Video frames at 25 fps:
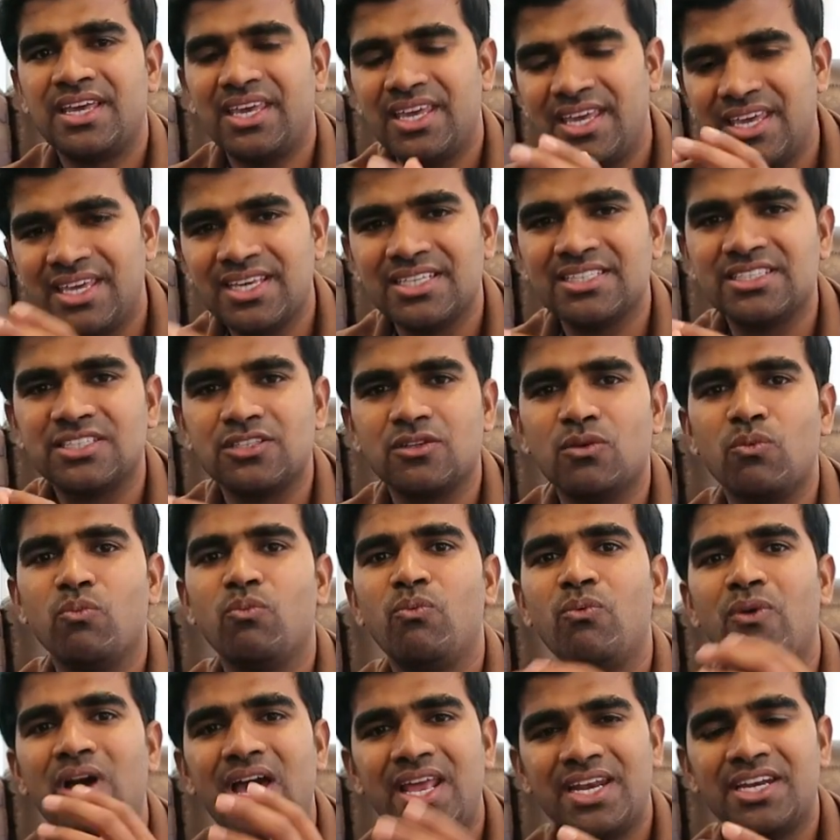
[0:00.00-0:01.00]
is
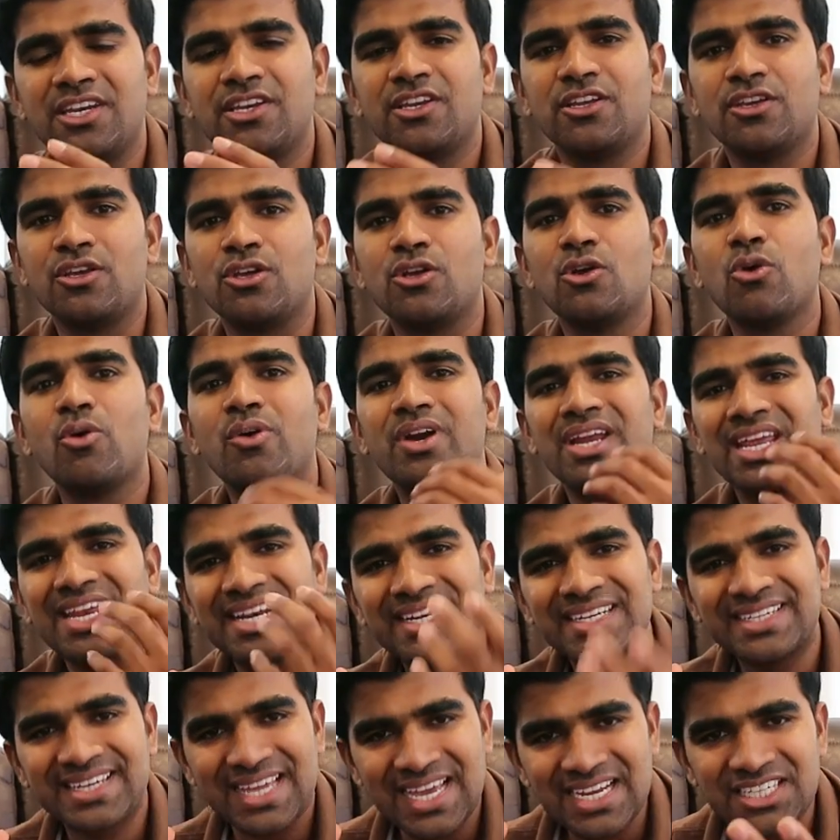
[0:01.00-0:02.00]
when your
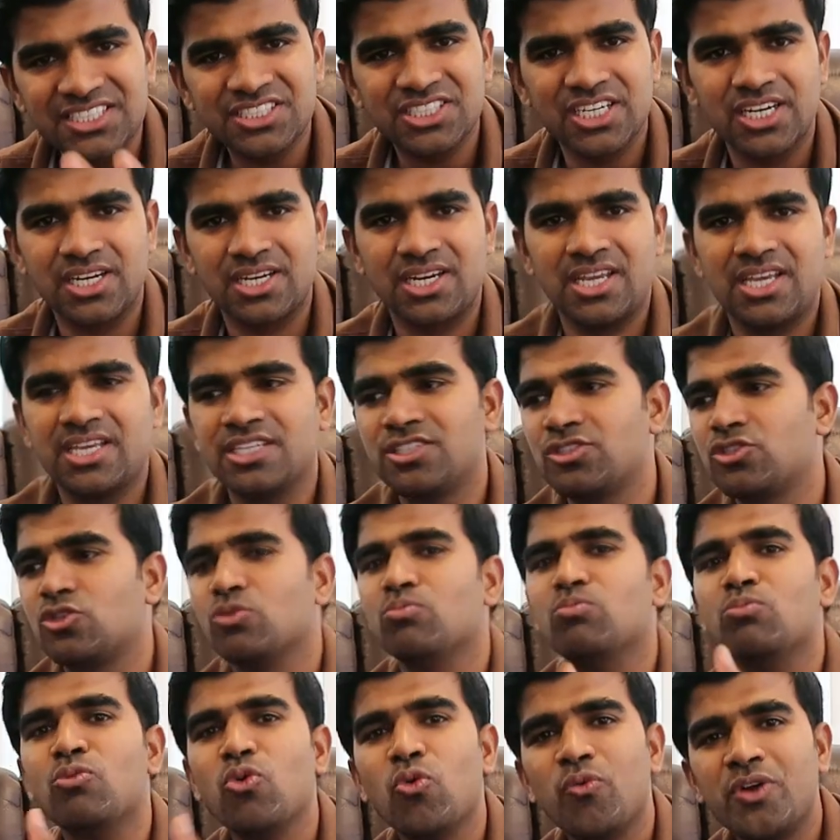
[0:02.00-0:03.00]
intention is to
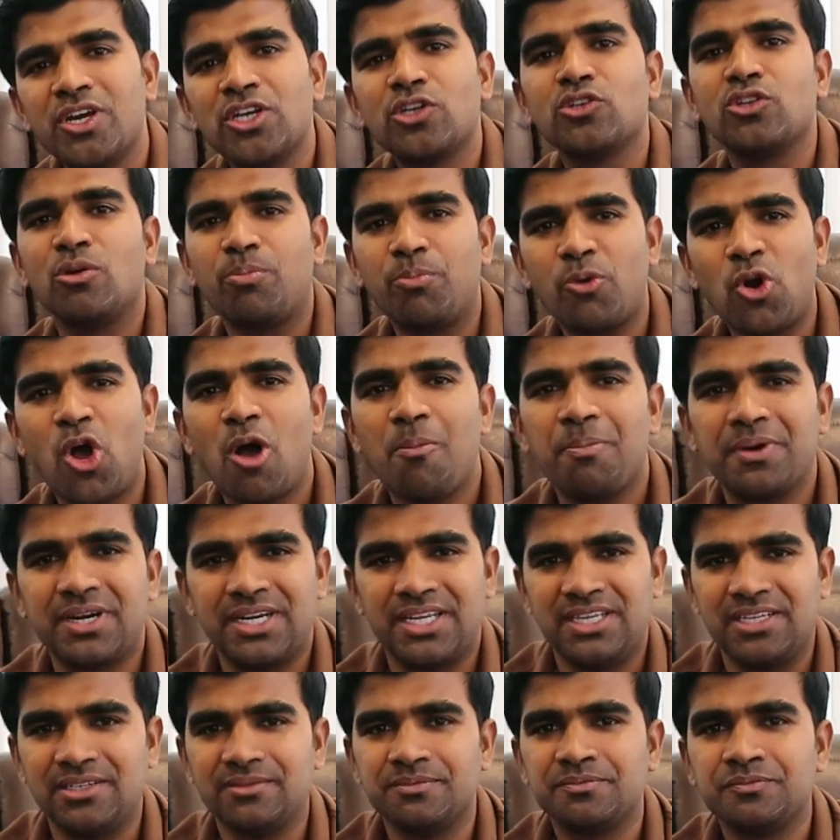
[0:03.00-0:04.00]
move into the
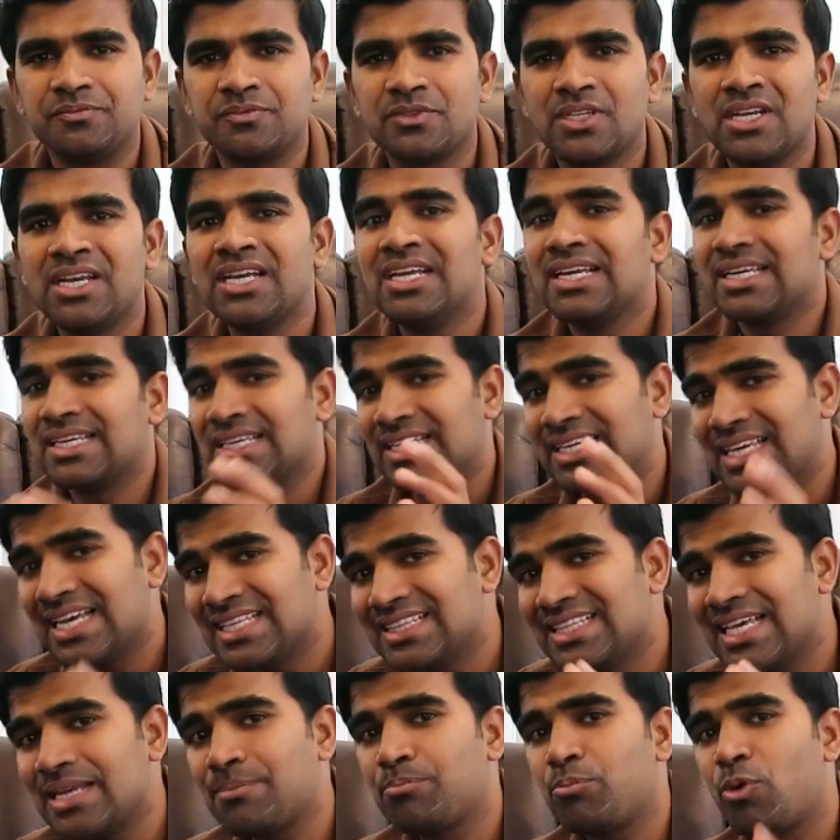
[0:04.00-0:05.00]
property. Get
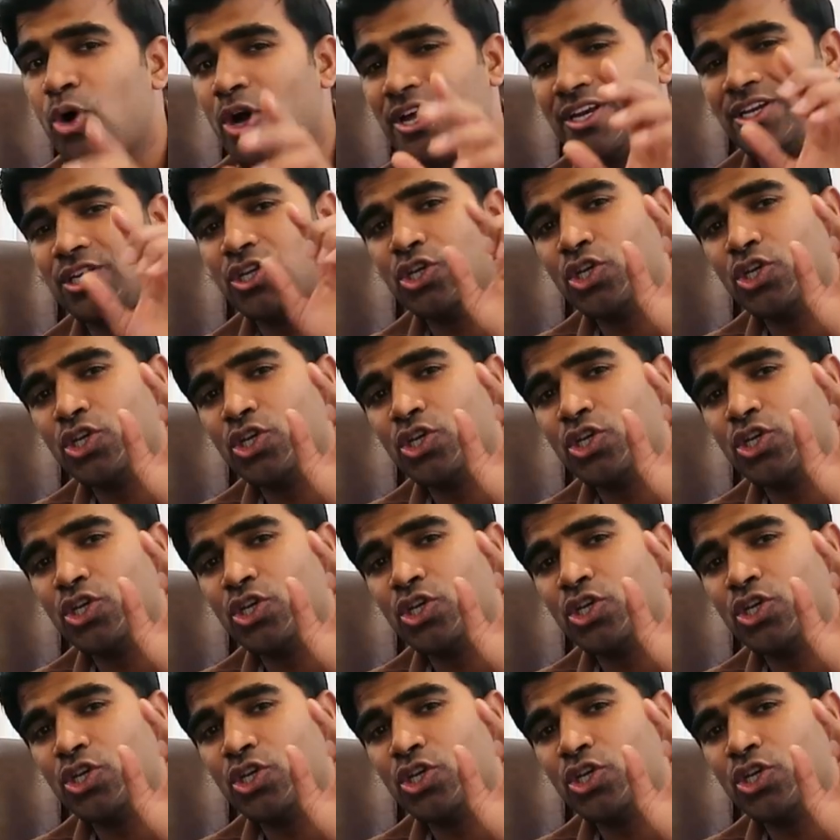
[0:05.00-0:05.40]
that point?